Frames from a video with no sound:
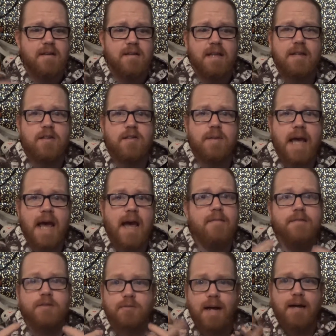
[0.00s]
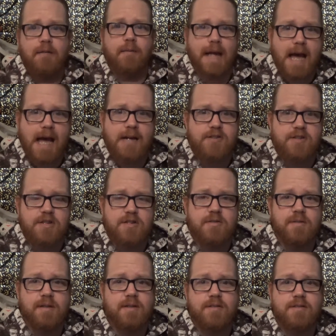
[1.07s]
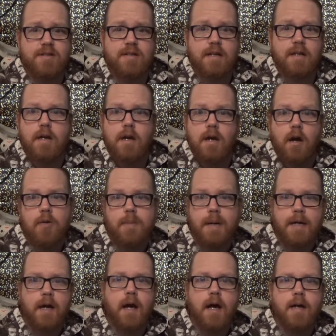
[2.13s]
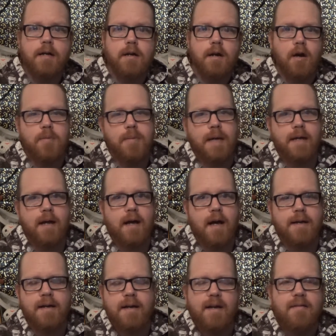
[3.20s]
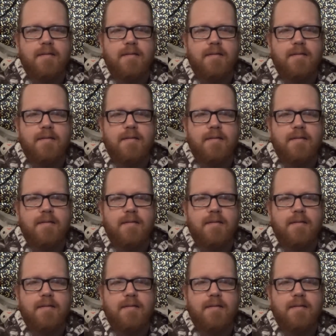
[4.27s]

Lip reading: They don't have the right reaction to it. They're just like, oh my God, oh my God.